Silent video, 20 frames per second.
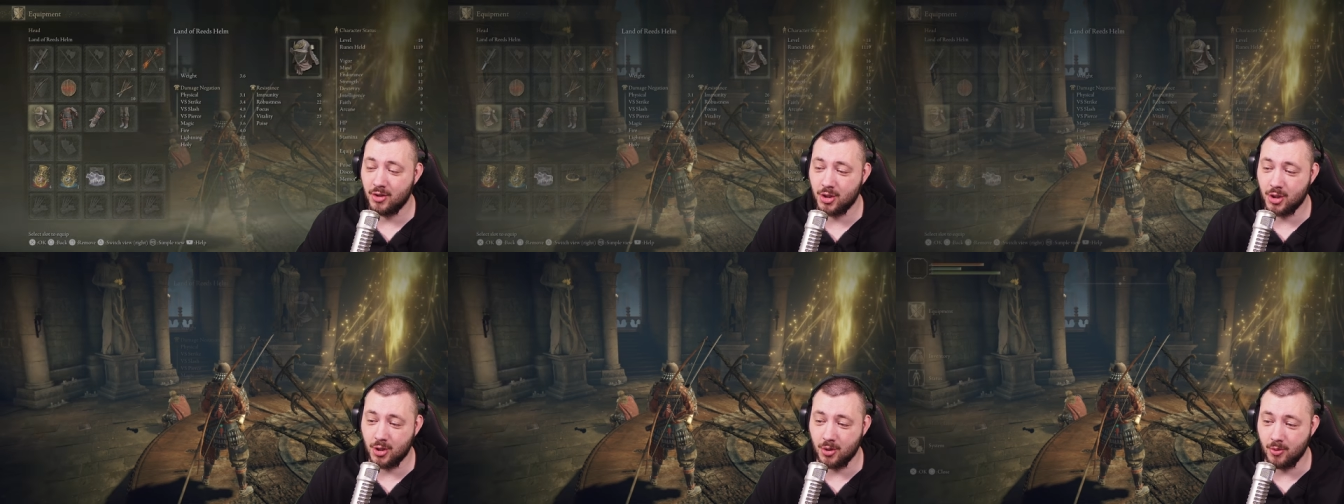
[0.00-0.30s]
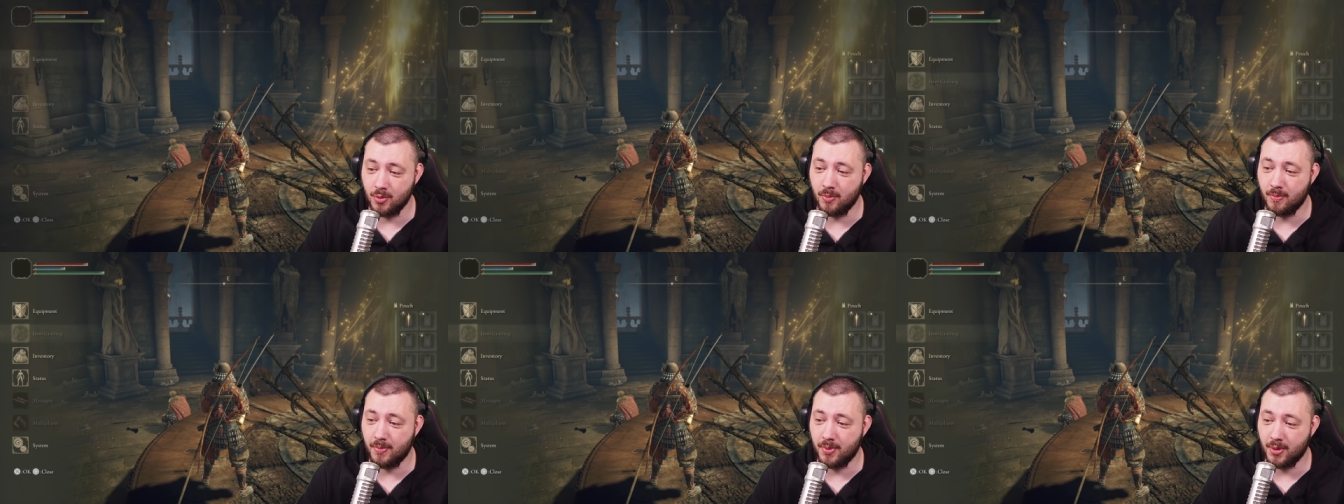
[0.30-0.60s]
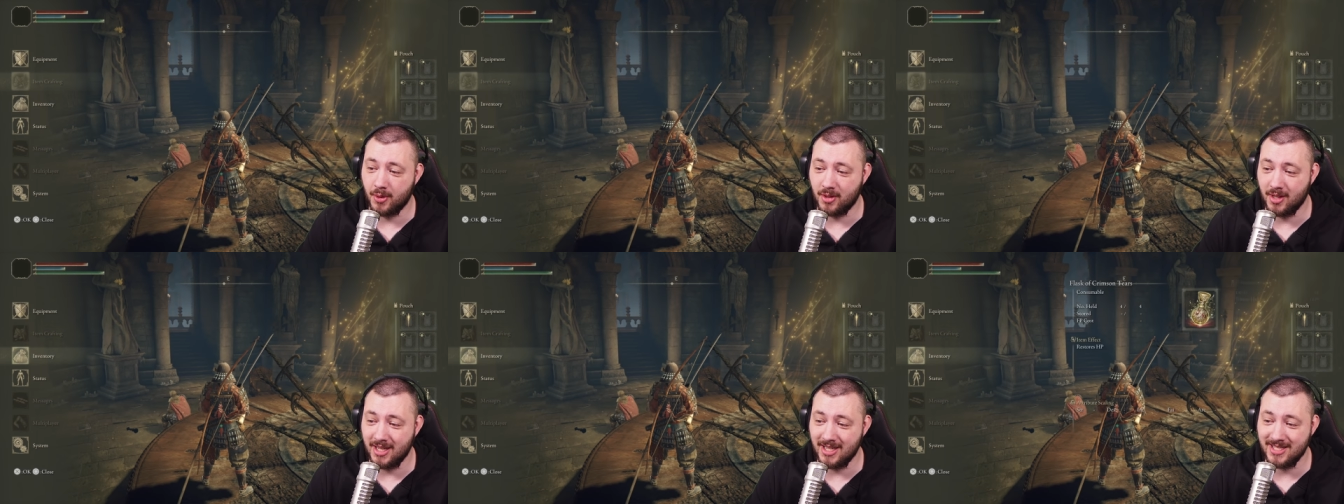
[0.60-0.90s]
to
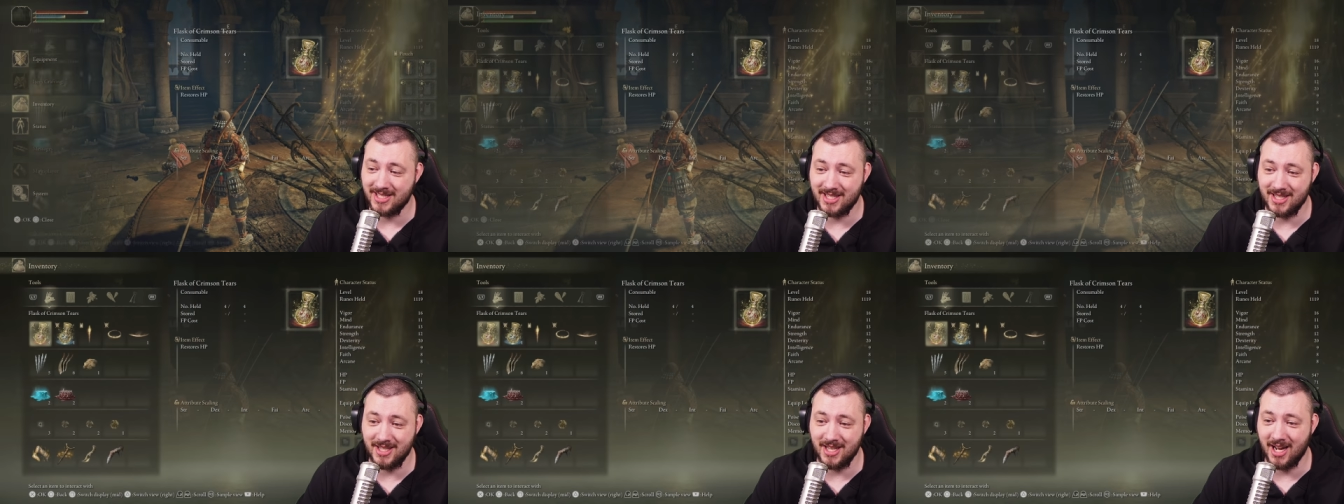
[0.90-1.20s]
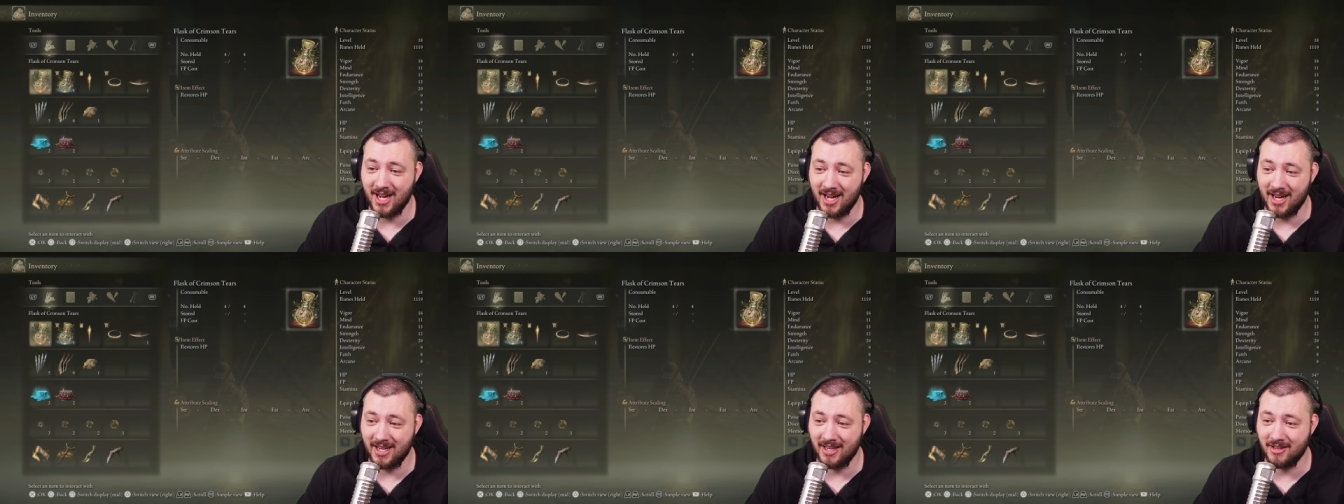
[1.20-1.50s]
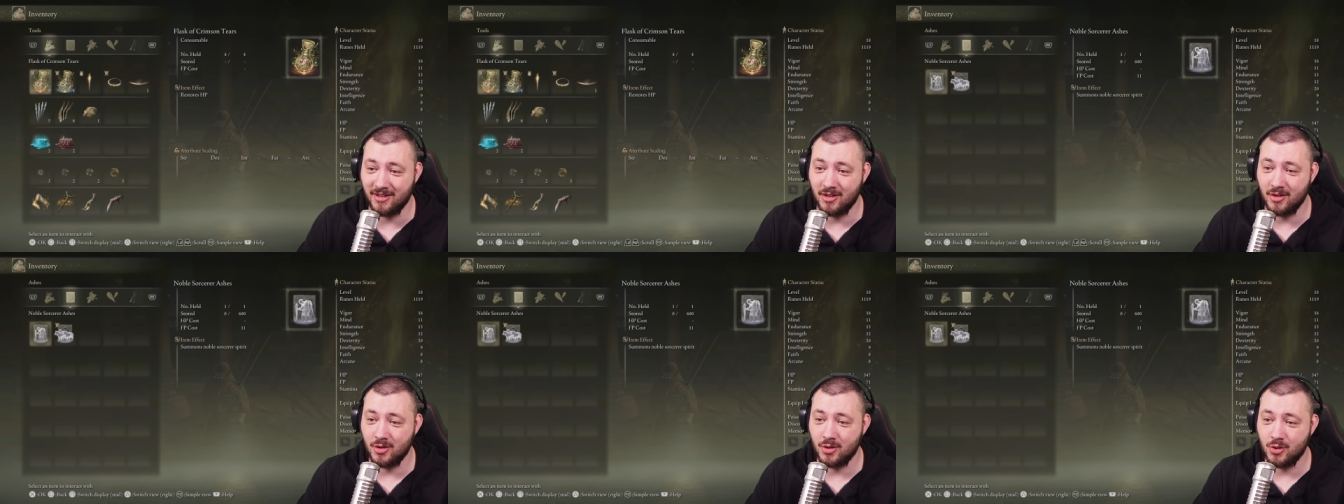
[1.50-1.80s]
plus
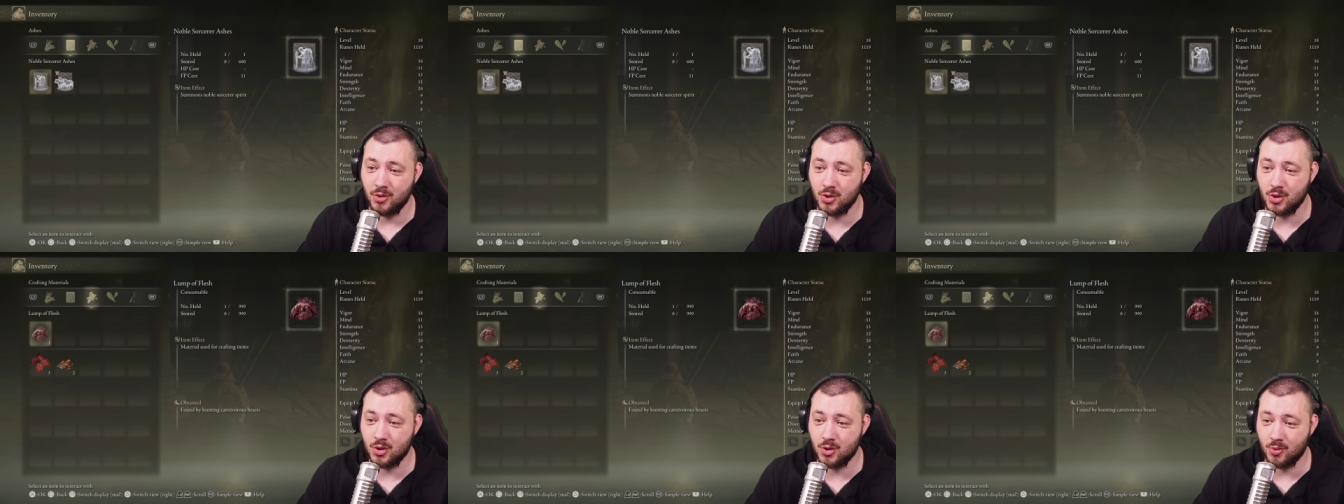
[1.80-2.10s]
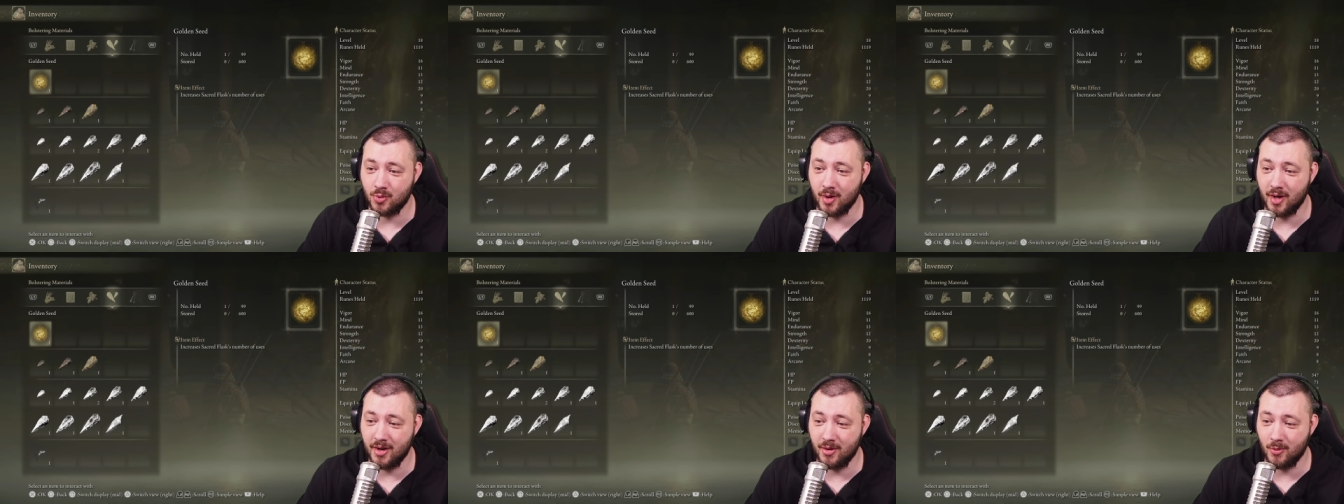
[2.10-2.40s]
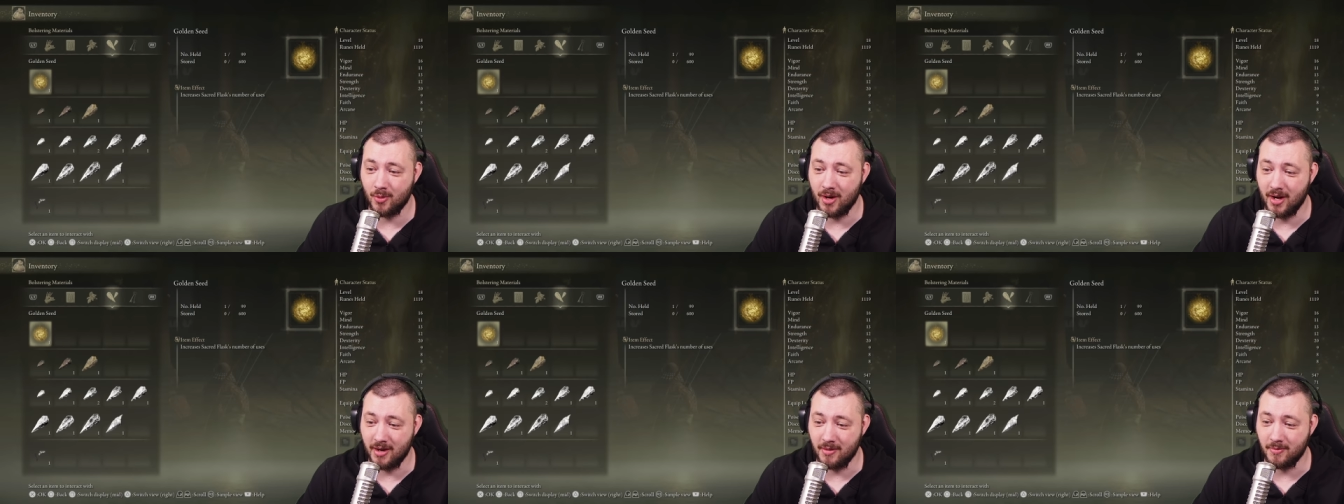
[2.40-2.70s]
nine straight
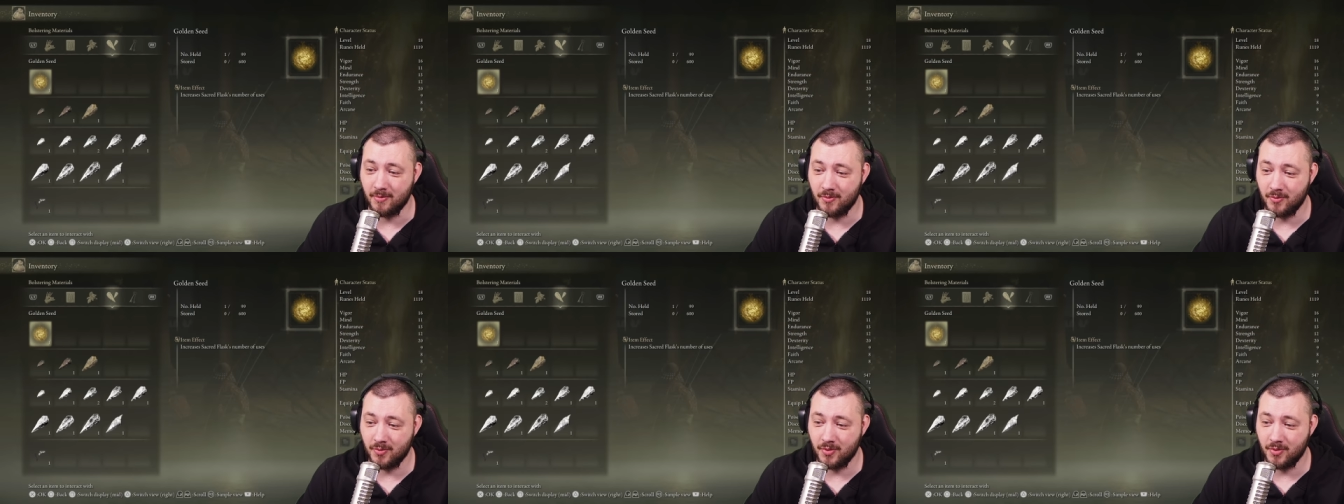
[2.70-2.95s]
away.